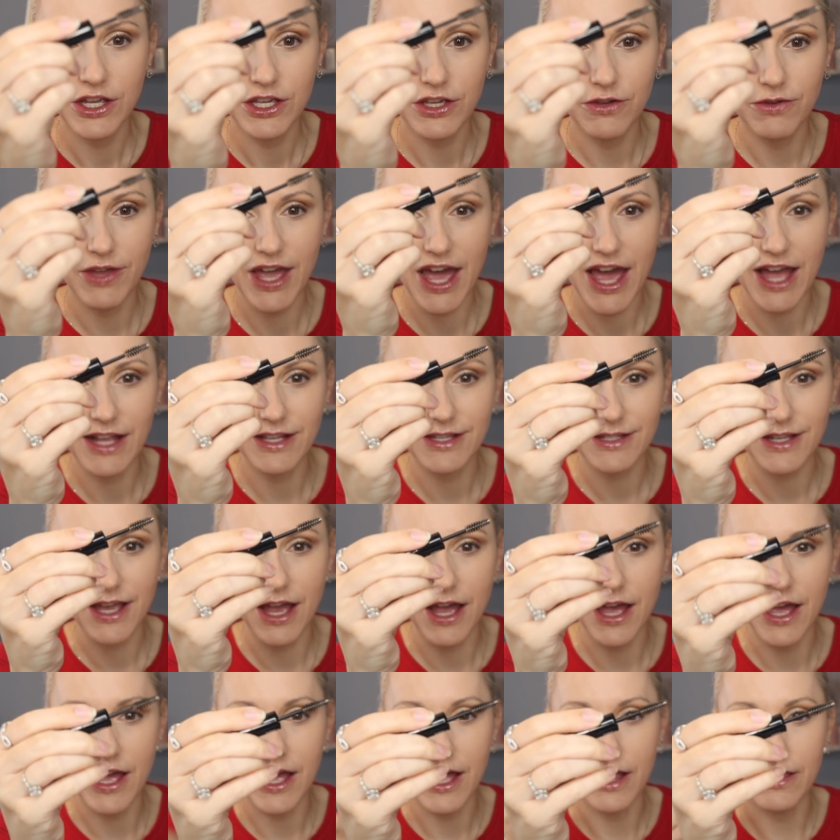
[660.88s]
You get
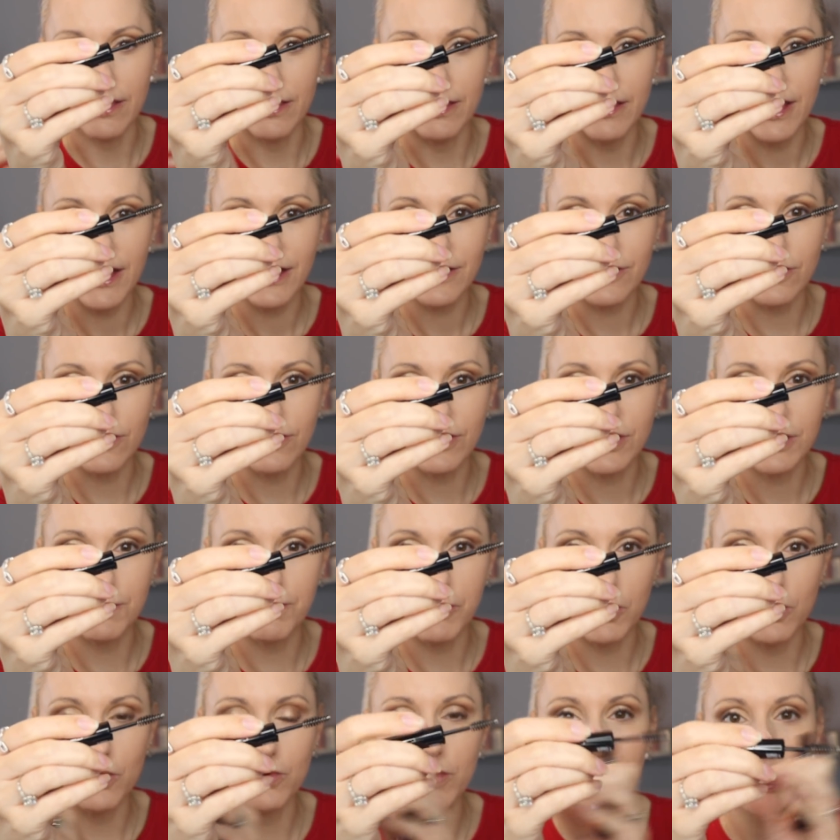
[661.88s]
a little
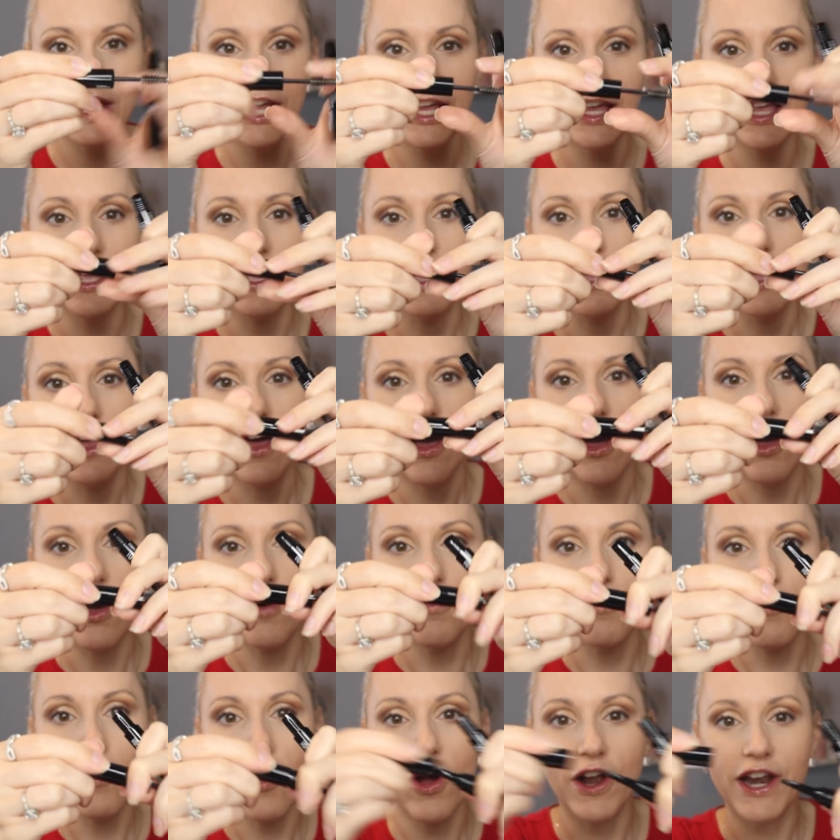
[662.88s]
spoolie
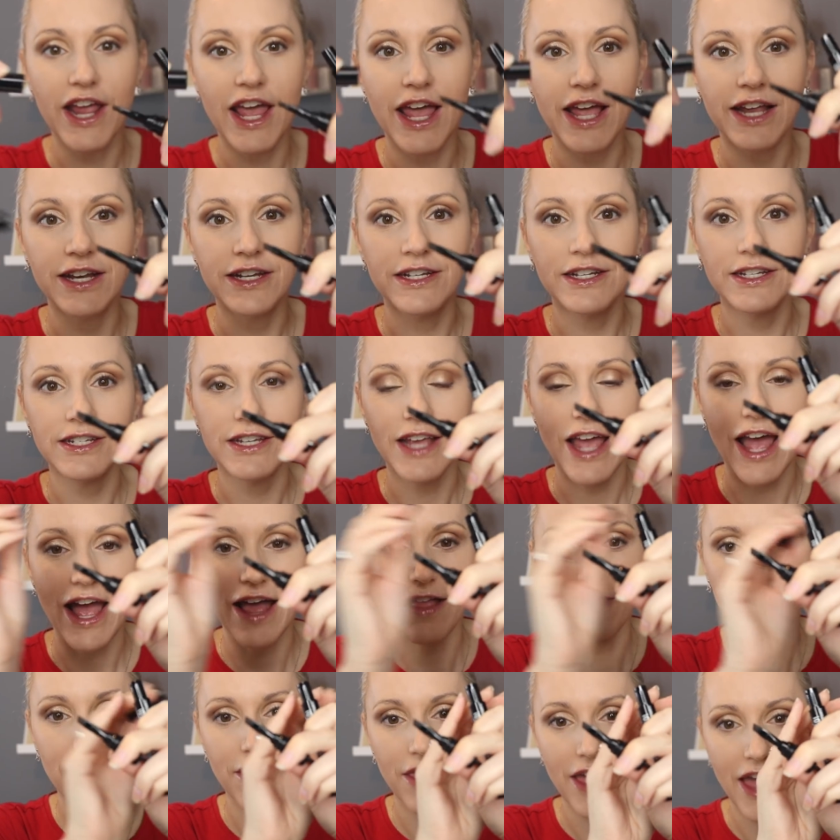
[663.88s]
on one end
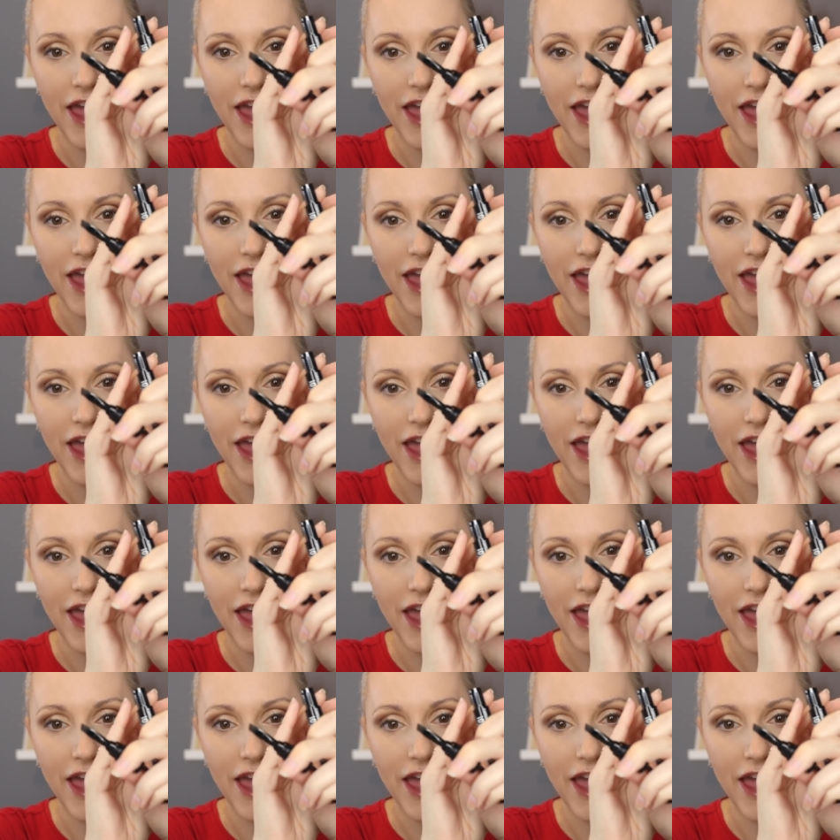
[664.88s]
and